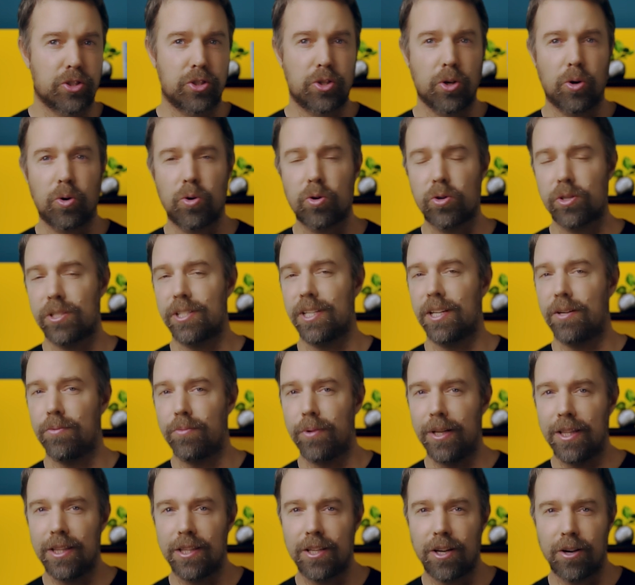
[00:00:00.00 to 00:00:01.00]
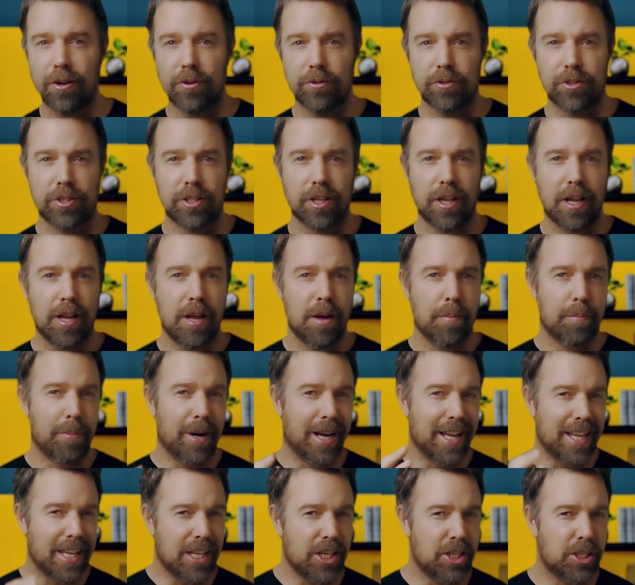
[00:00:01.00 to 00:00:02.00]
doors, and windows,
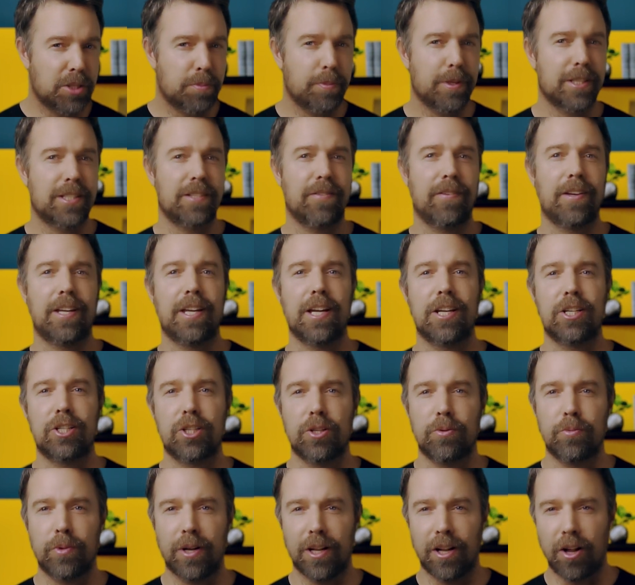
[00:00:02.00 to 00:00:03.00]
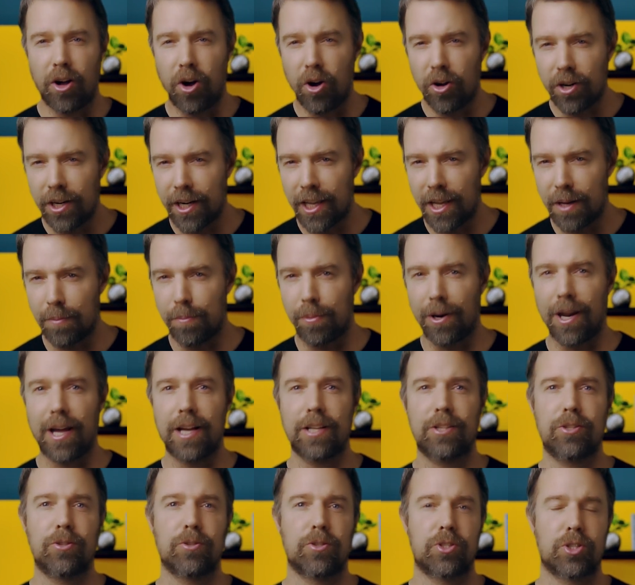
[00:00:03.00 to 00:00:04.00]
but each specification will only
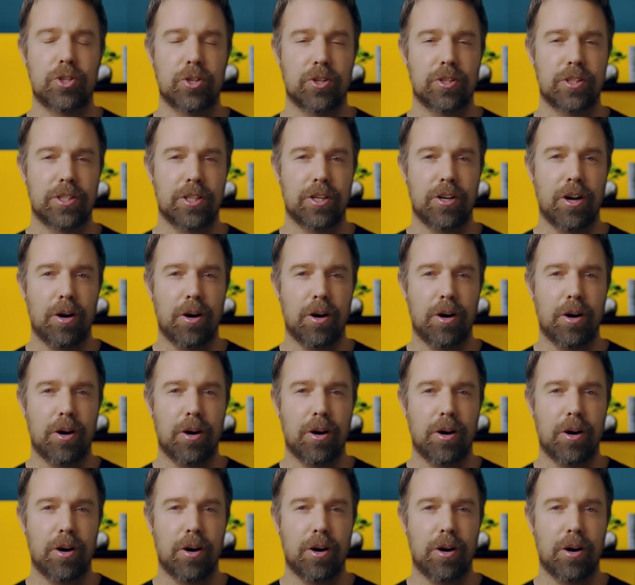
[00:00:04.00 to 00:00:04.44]
apply to certain